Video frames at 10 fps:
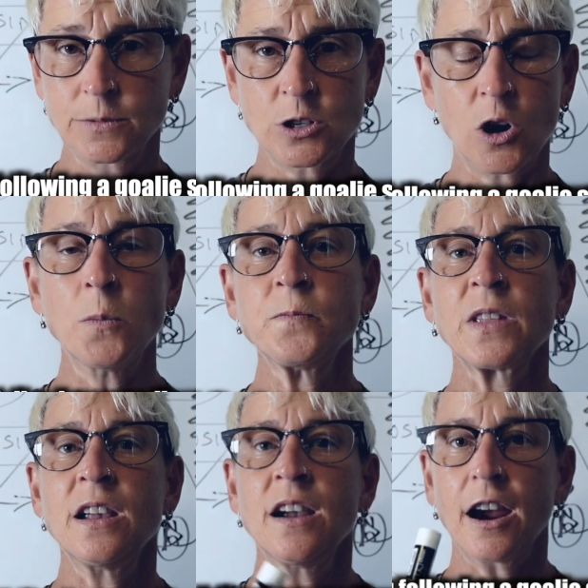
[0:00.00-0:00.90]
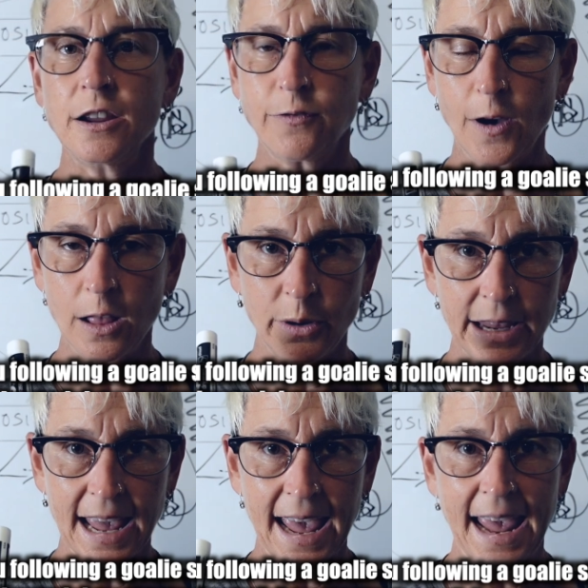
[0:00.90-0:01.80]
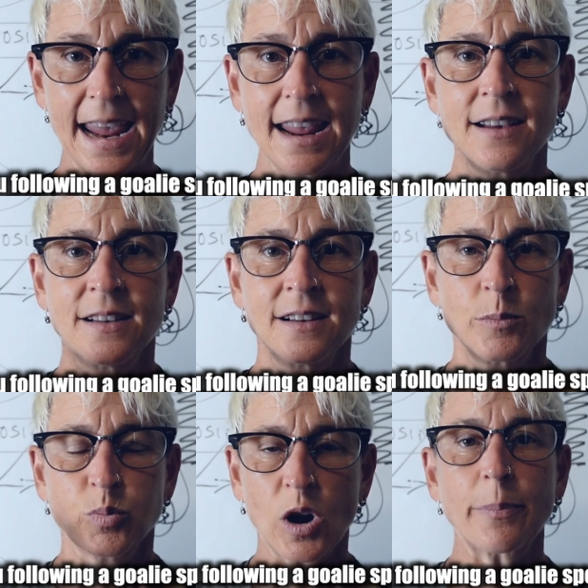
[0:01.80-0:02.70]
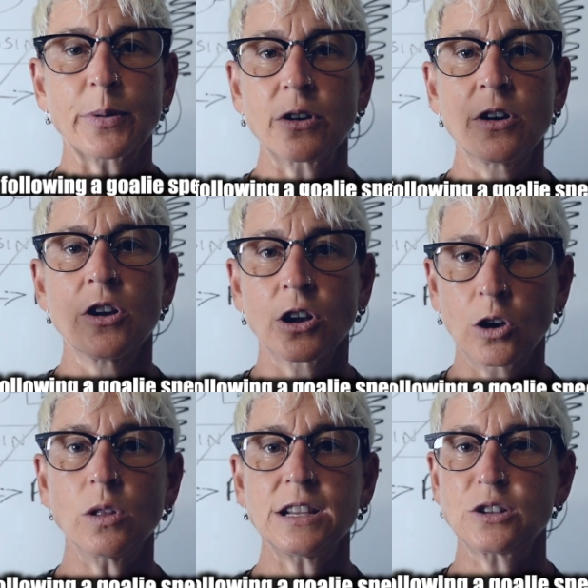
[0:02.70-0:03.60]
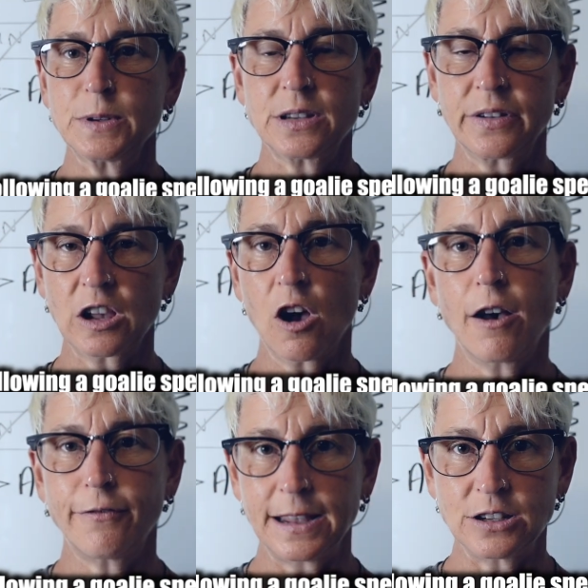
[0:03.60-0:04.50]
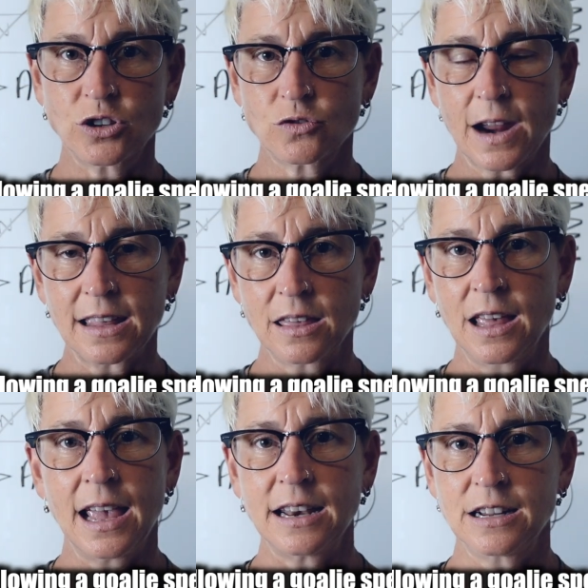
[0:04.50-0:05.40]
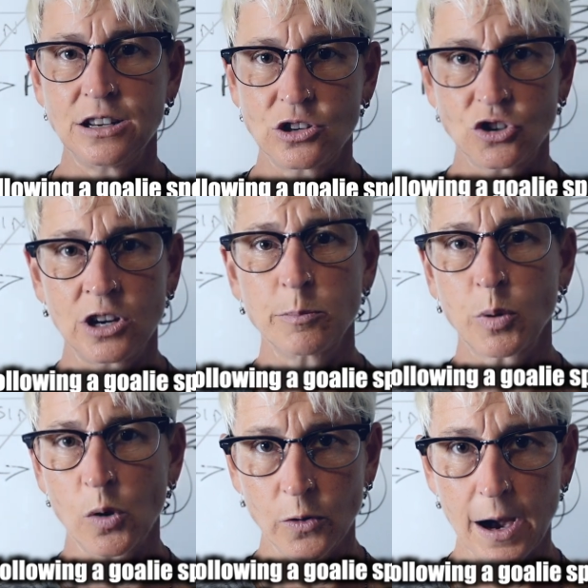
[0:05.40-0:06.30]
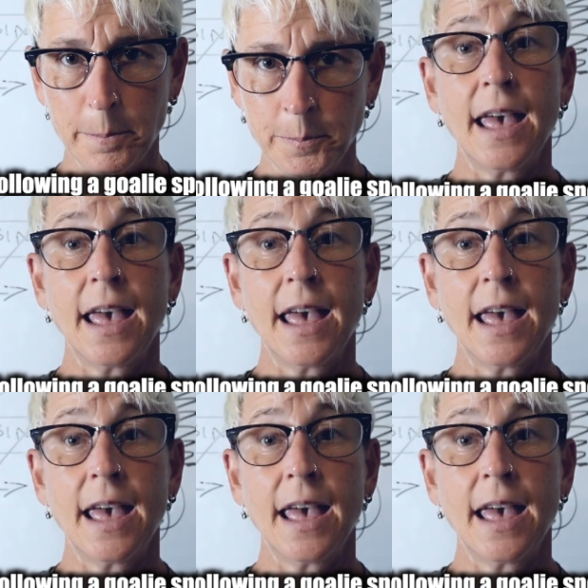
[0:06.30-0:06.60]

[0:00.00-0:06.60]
So are you following a proper goalie specific off ice strength and conditioning program?